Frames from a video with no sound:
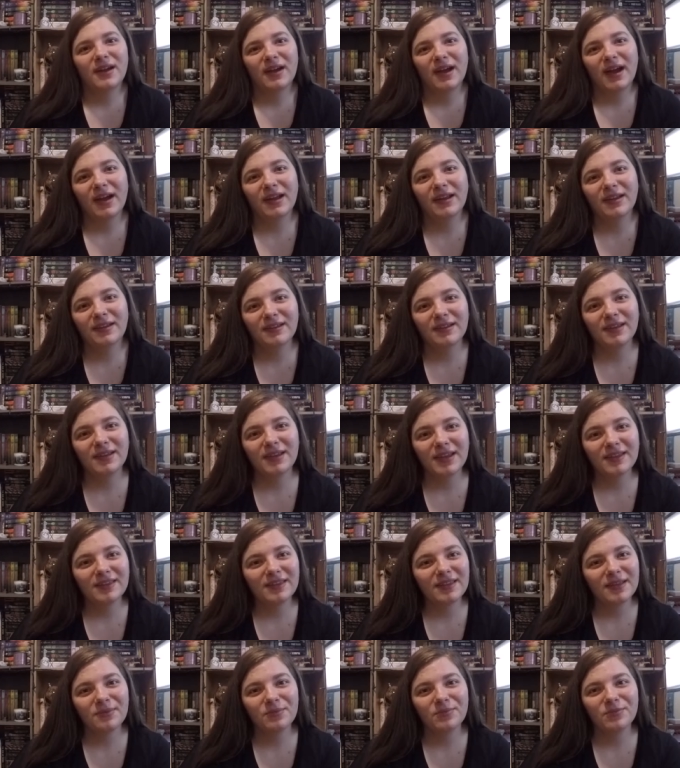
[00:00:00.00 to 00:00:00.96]
I
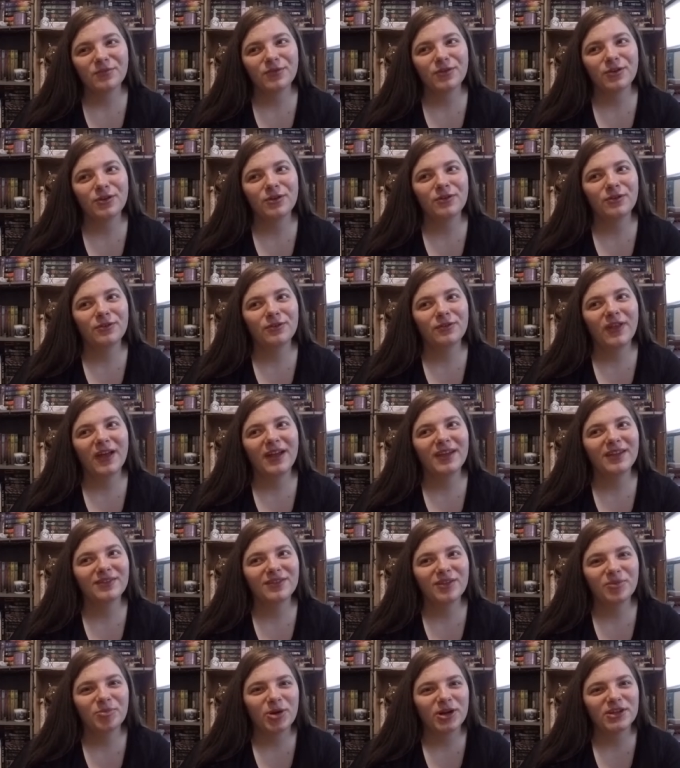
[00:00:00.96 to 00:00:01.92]
get them for,
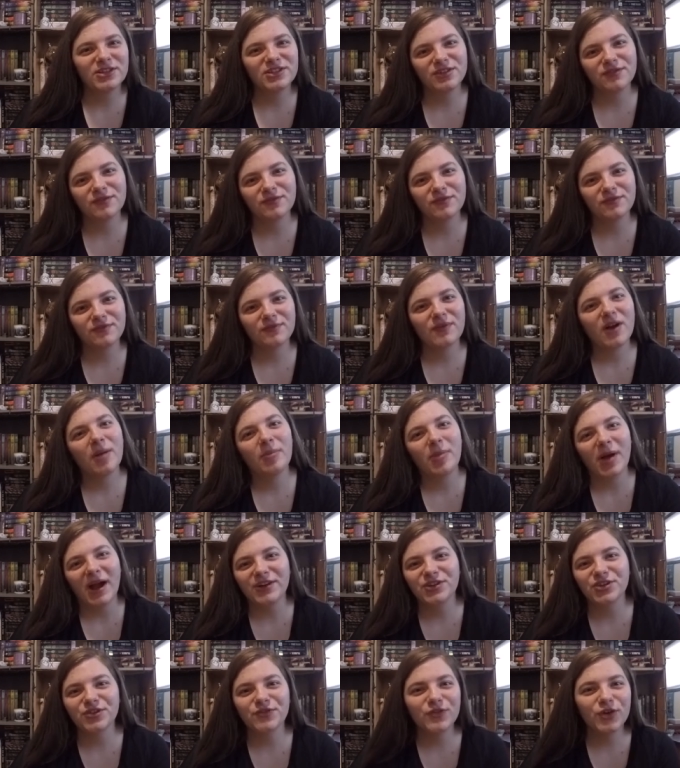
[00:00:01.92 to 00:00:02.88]
like, the price of a
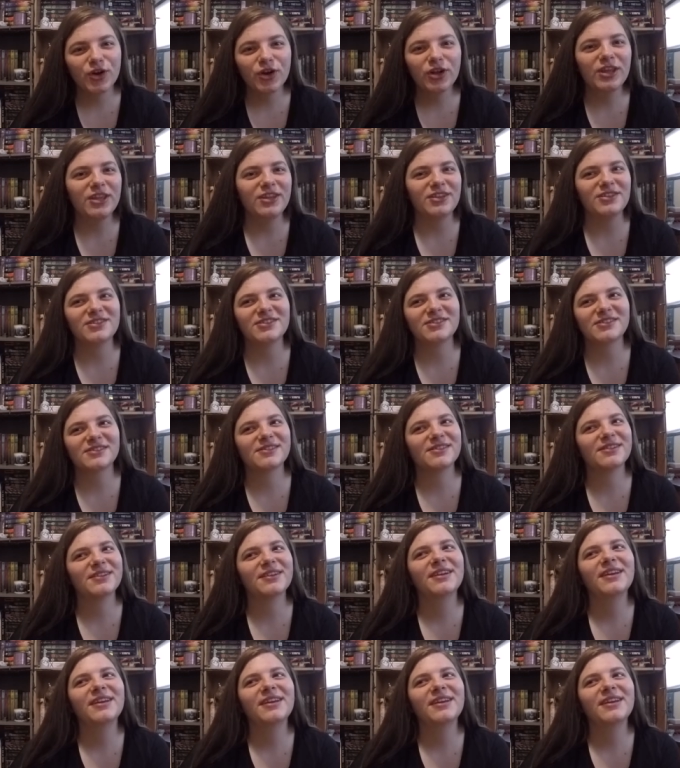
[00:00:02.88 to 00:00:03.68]
batch of cookies.